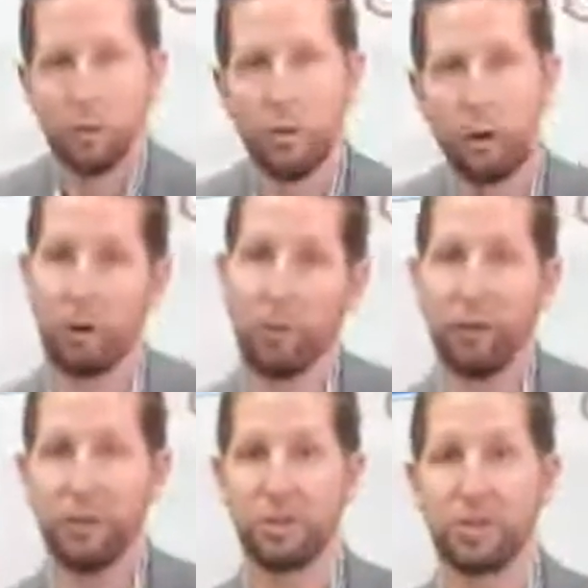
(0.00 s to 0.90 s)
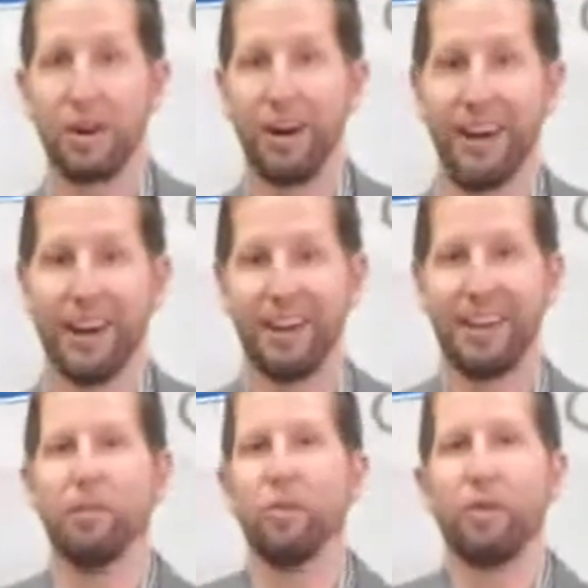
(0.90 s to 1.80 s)
when, or when you start out
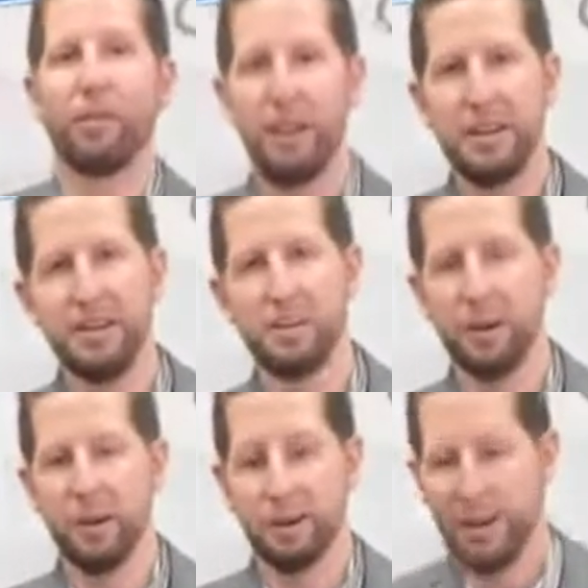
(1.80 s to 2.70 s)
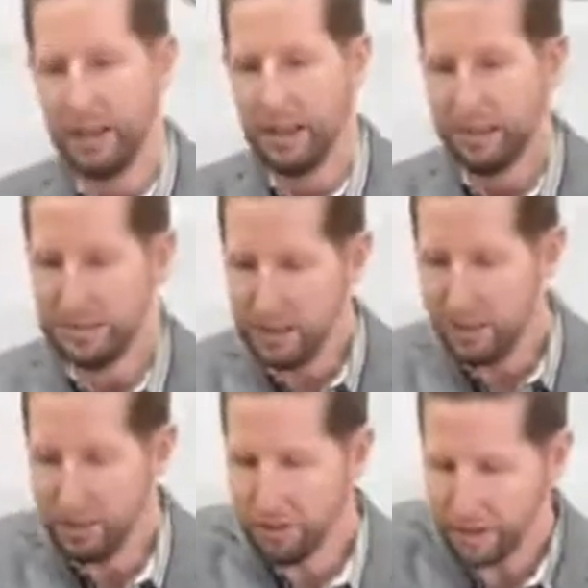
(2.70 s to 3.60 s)
in rear facing mode, you see
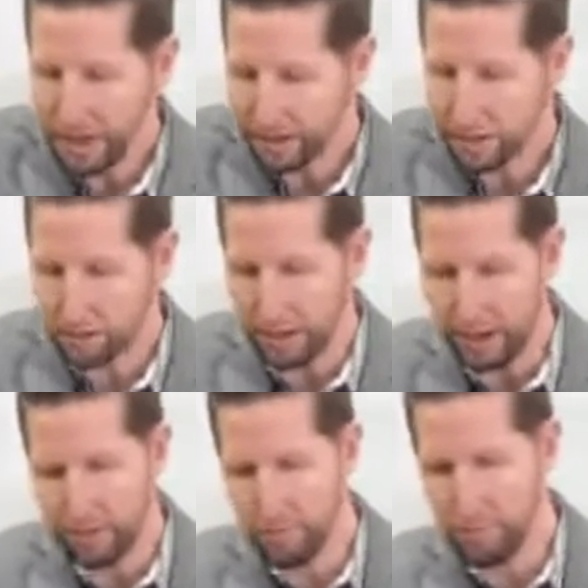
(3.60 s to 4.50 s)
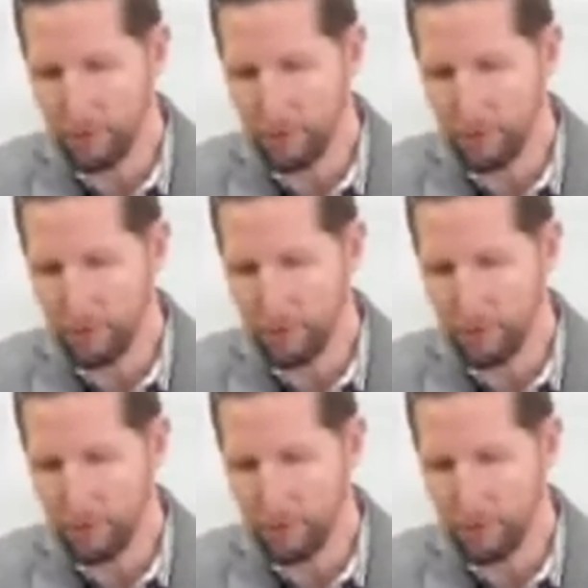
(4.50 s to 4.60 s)
all this extra leg room,